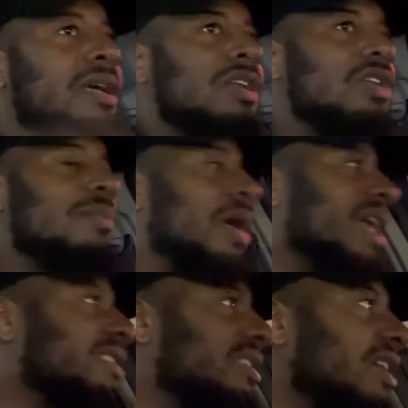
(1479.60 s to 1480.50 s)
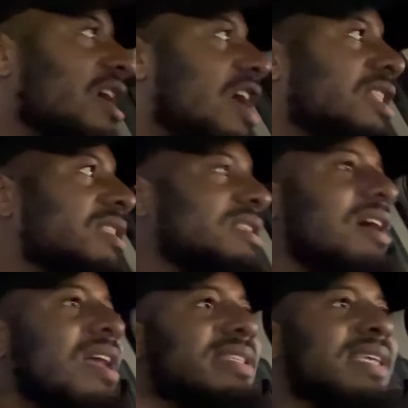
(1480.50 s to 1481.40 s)
no more Instacart
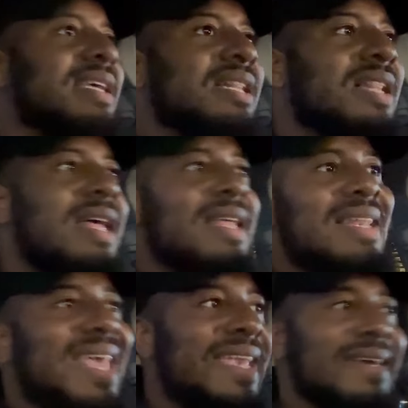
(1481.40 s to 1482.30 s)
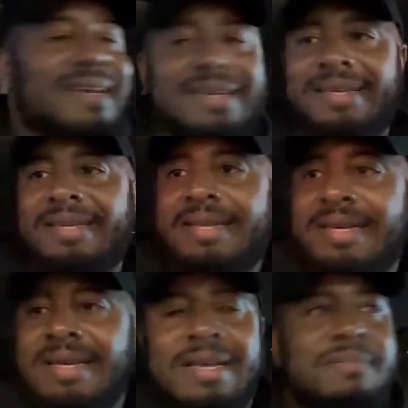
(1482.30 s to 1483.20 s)
until later.
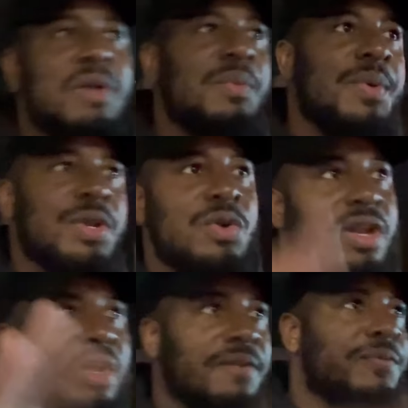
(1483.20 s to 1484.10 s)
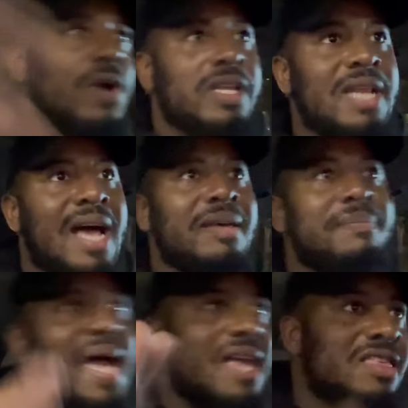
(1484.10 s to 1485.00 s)
Maybe we do another $40
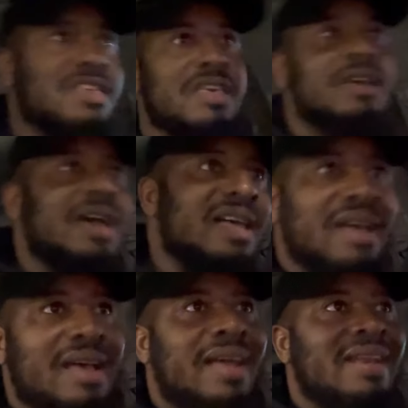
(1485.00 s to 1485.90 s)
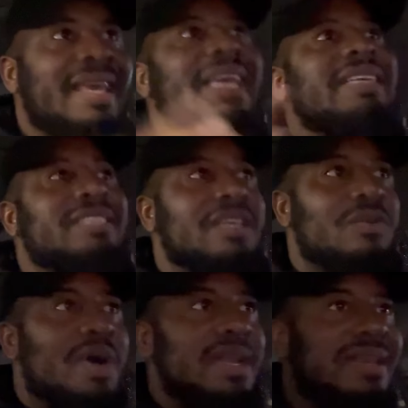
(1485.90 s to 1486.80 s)
batch. an easier
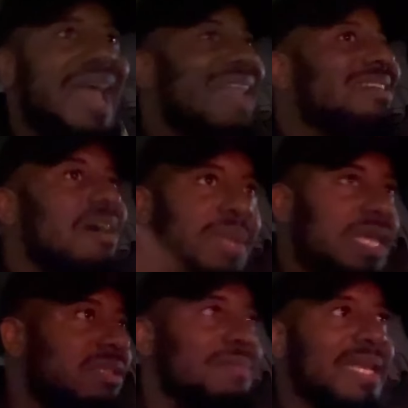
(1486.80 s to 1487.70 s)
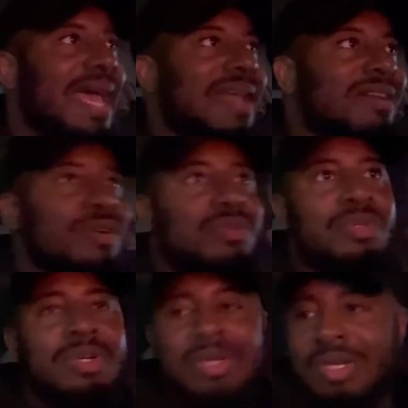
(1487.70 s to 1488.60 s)
one, not coming into Manhattan though.
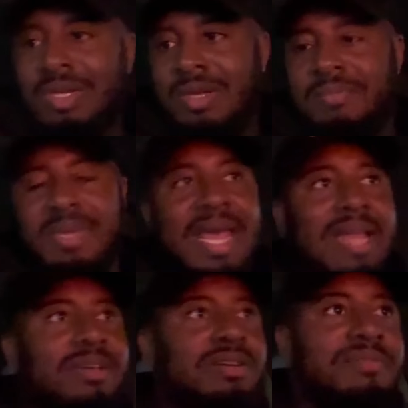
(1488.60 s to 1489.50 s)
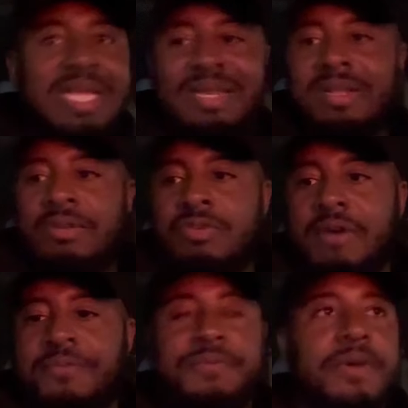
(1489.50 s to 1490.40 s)
Manhattan could be a little
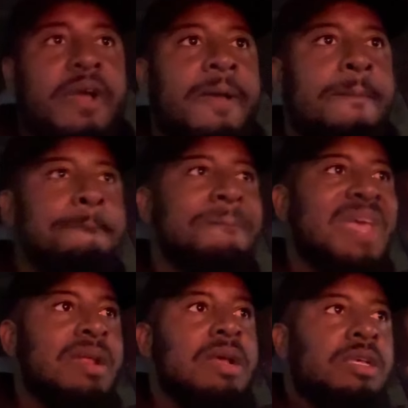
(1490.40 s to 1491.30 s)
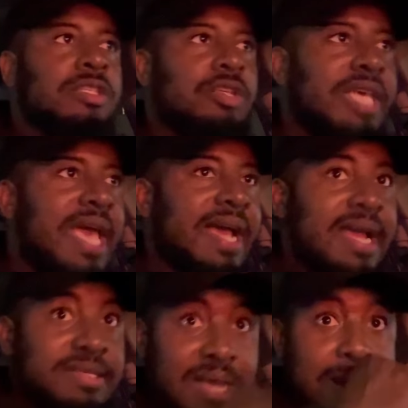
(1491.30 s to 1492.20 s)
rough. So yeah,
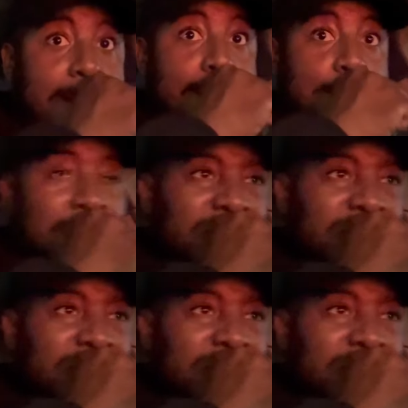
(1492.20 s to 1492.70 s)
guys, um,